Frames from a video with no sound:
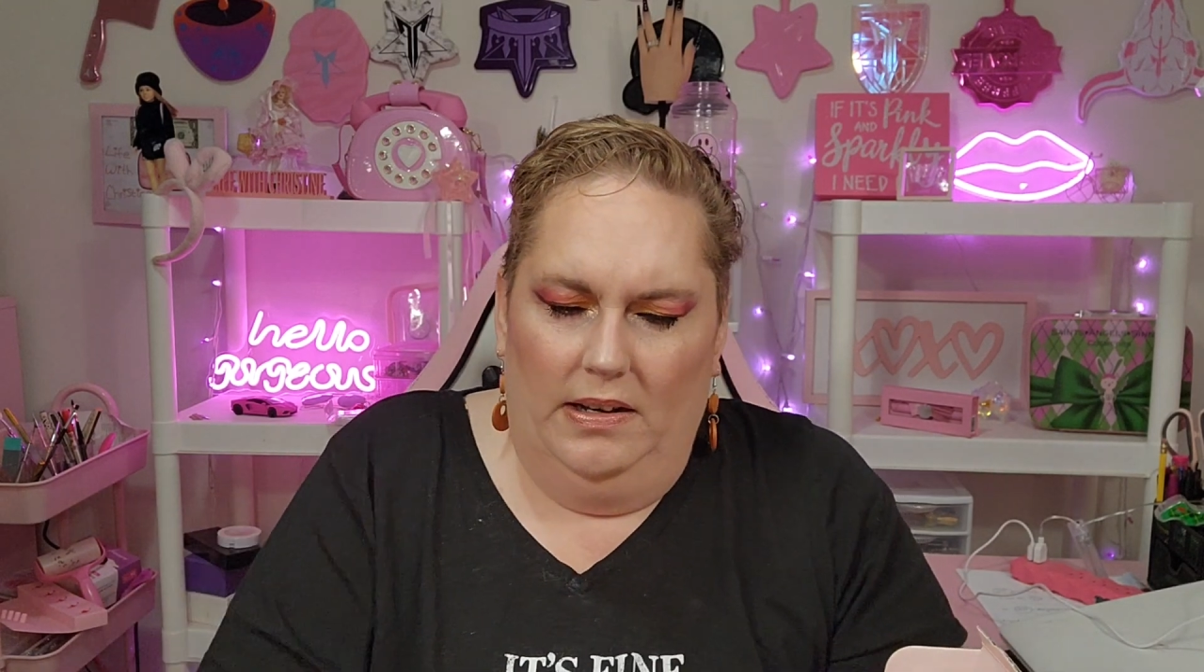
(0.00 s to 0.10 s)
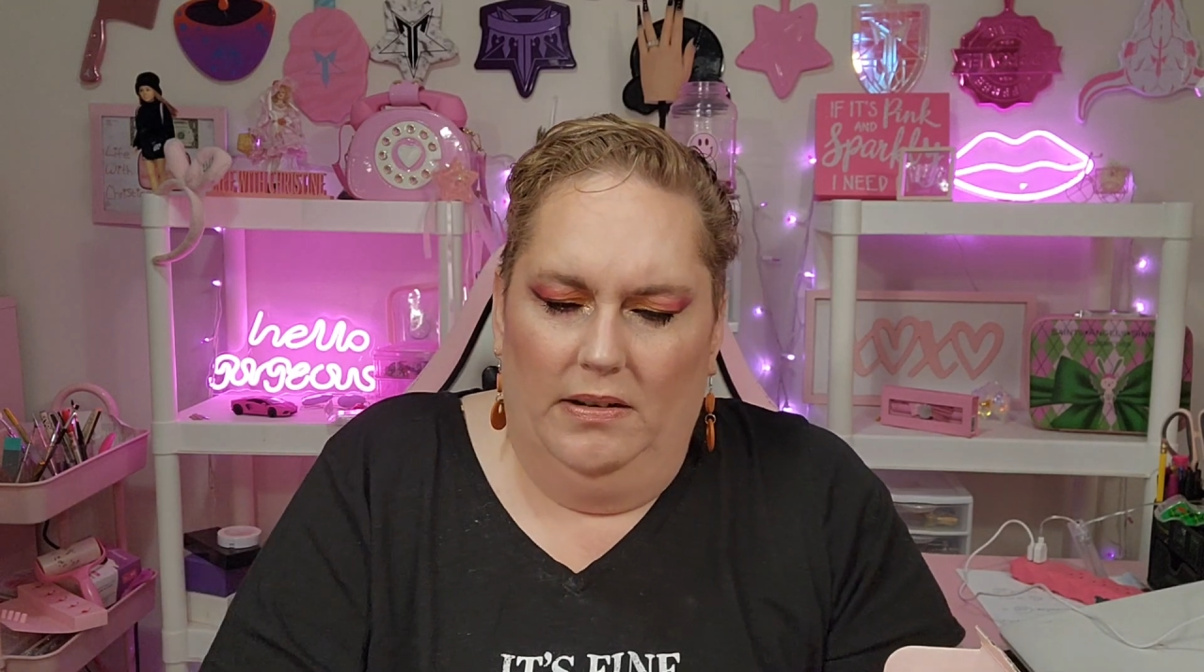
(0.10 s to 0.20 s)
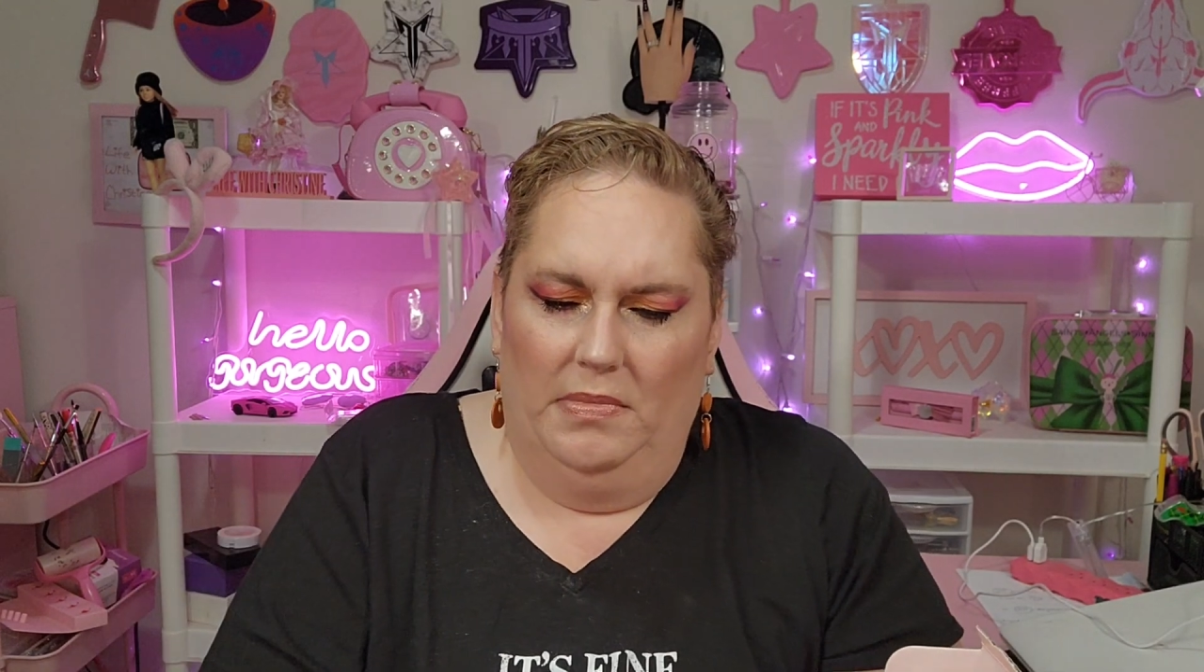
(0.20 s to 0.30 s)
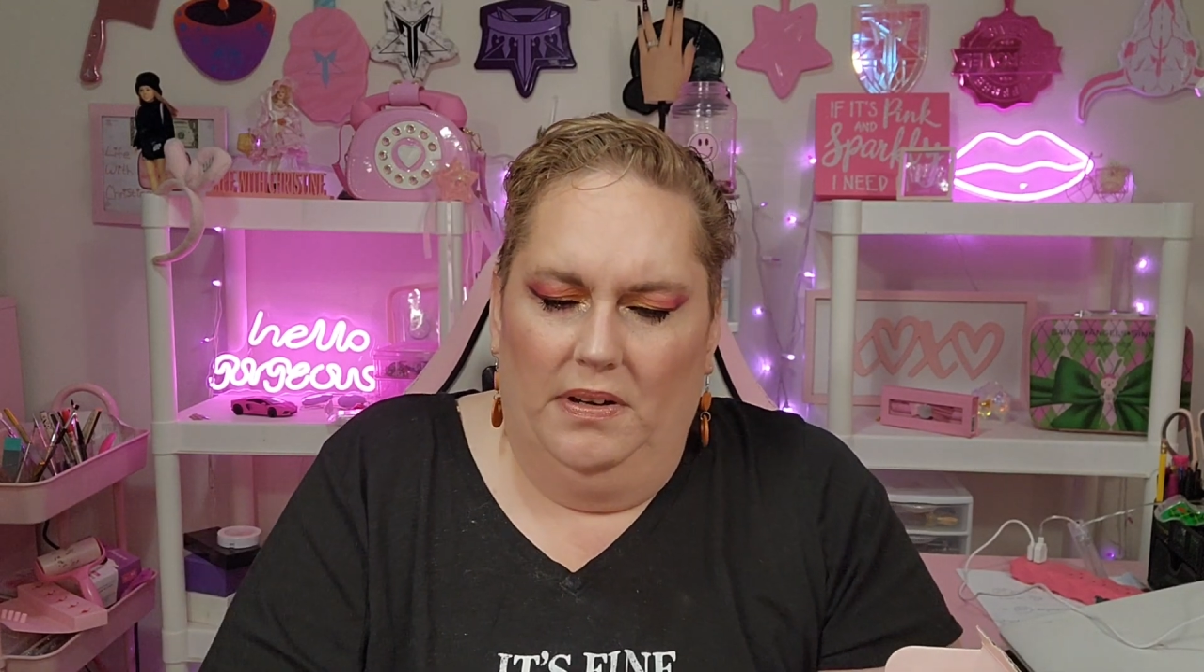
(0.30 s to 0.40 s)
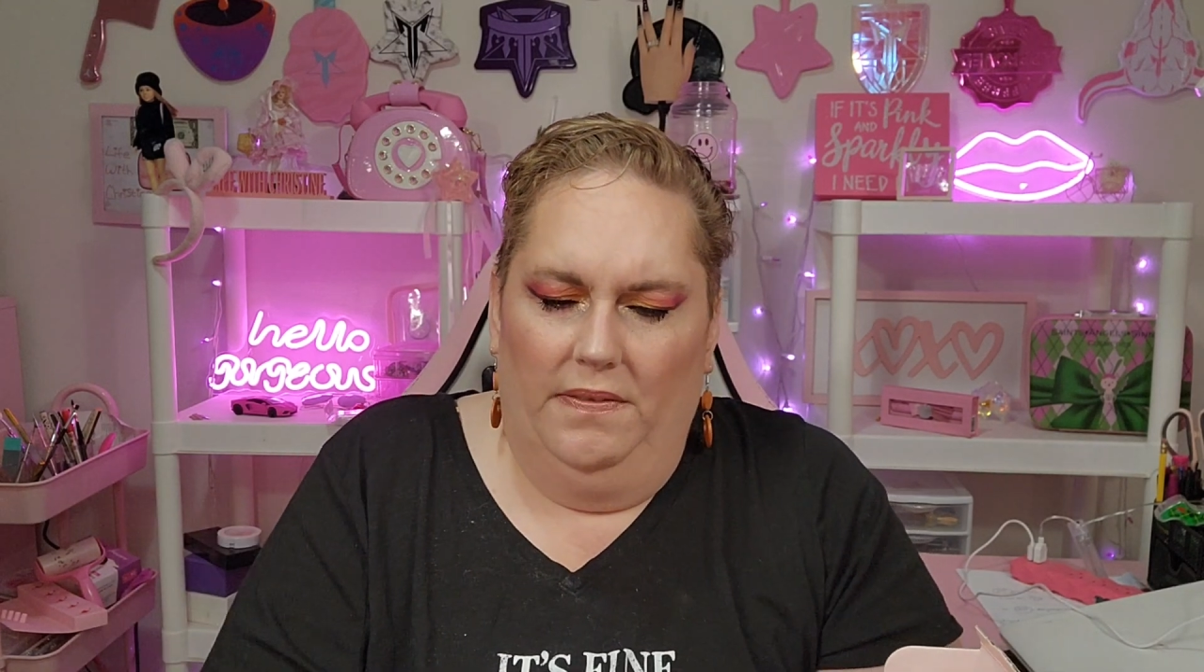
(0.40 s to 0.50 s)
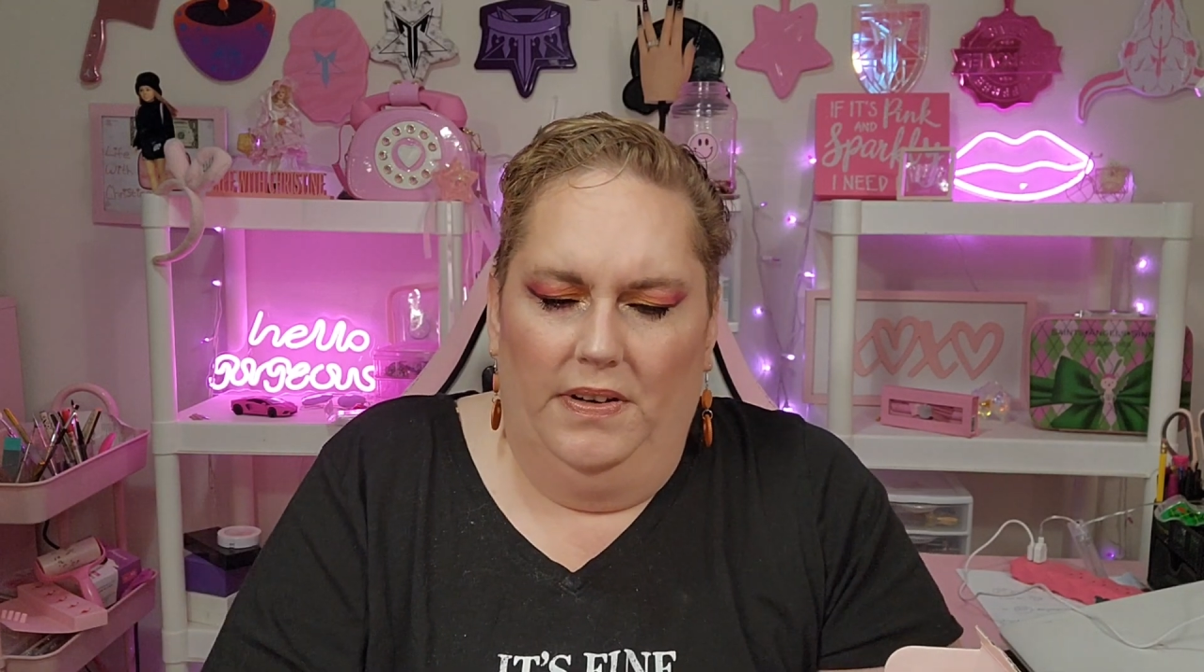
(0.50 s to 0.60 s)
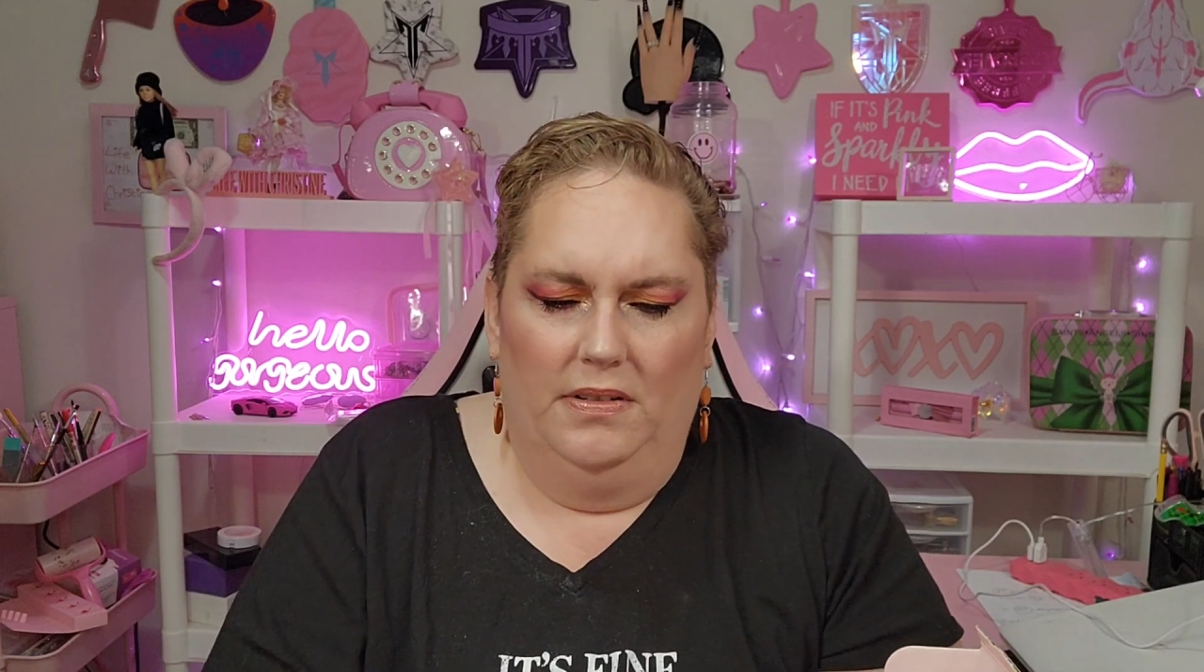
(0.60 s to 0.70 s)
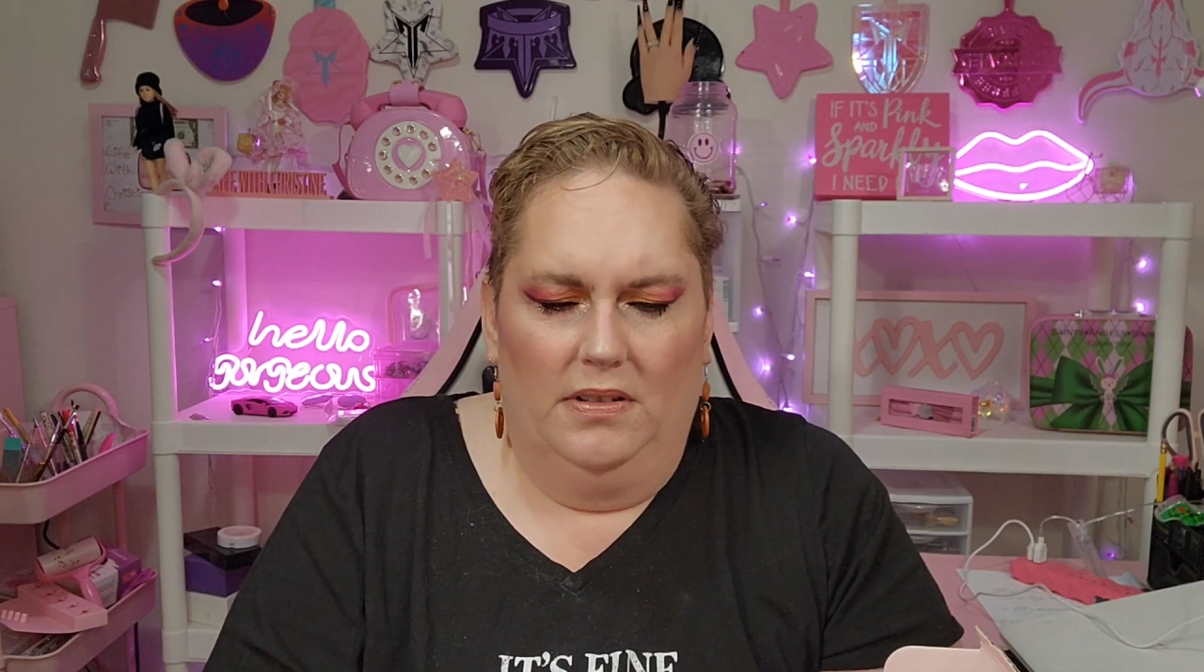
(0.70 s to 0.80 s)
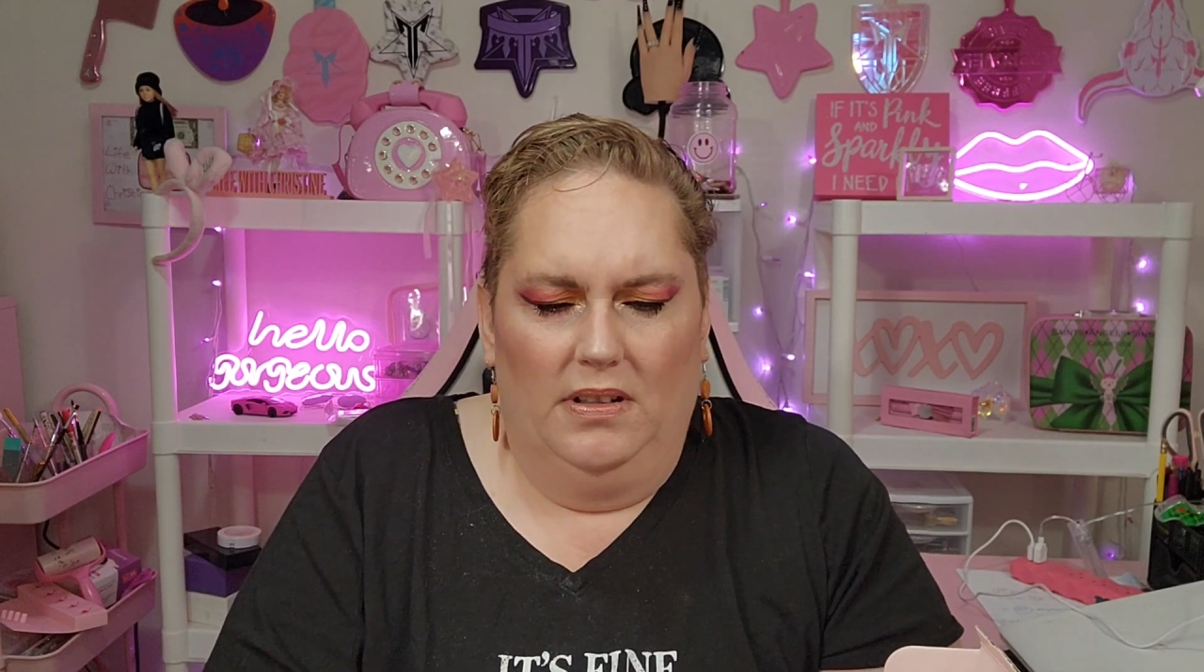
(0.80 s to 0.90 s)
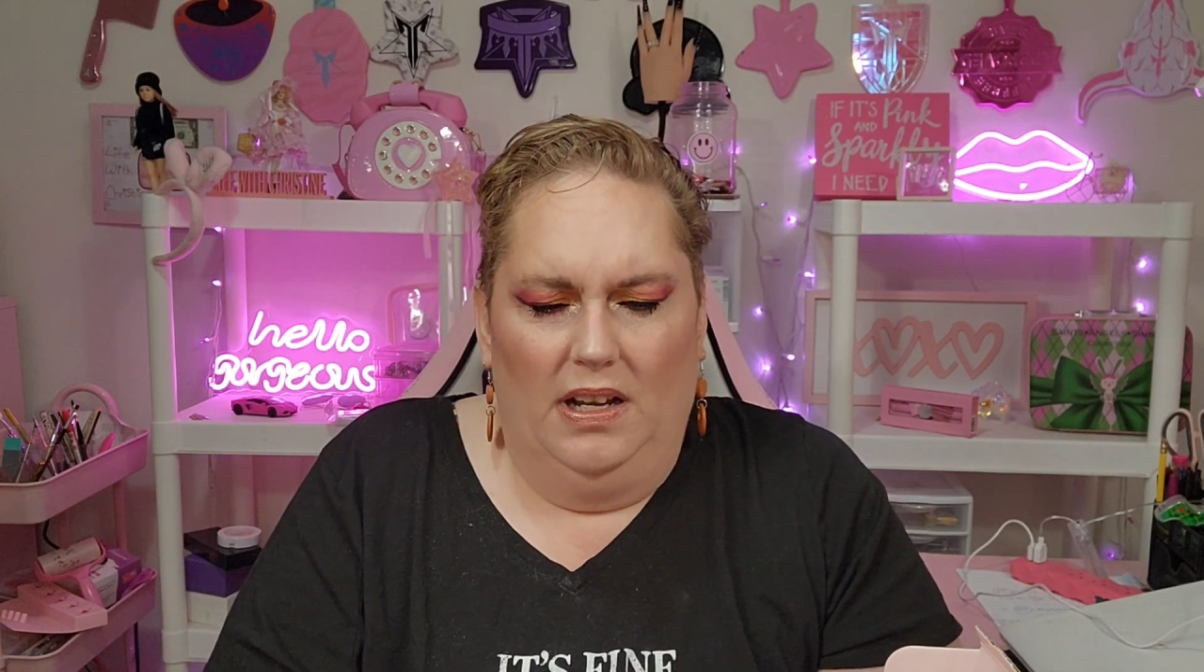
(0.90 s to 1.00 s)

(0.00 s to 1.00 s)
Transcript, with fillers: Now I'm confused.